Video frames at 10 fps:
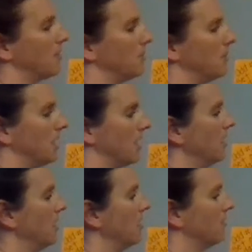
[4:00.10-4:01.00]
the median.
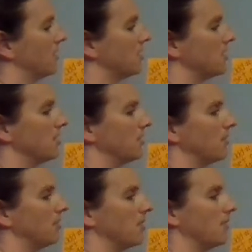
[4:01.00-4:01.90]
1, 2,
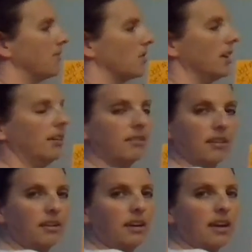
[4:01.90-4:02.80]
3, 4.
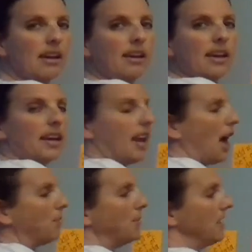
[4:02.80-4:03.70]
And
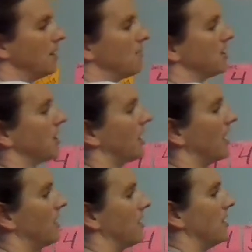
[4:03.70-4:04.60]
how many numbers are
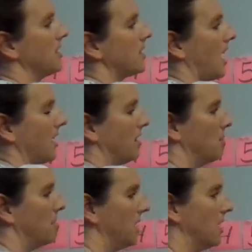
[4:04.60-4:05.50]
on this side of the
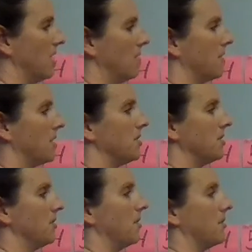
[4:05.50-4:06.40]
median? 1,
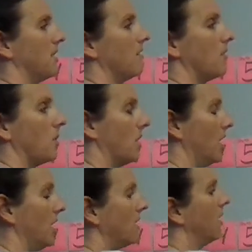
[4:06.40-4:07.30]
2, 3,
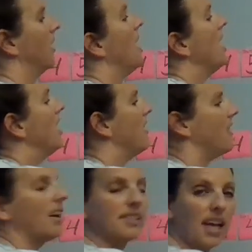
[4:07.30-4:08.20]
4. And
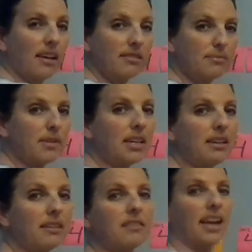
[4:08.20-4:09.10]
that tells
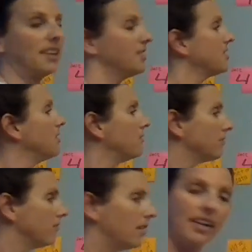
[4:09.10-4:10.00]
me that it's
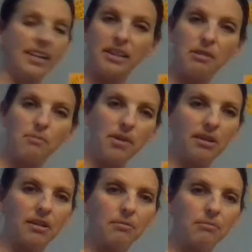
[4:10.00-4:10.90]
right in the middle
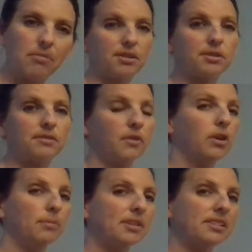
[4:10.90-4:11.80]
because there's
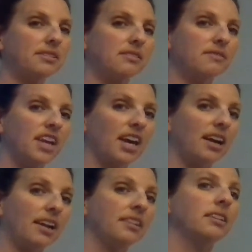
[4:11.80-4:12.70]
4 pieces of data
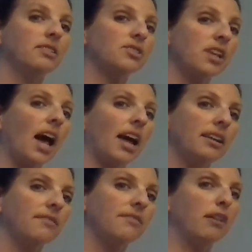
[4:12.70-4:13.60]
on each side
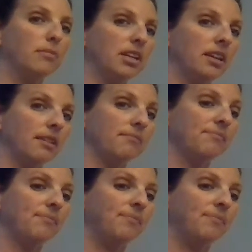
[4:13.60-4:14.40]
of that median.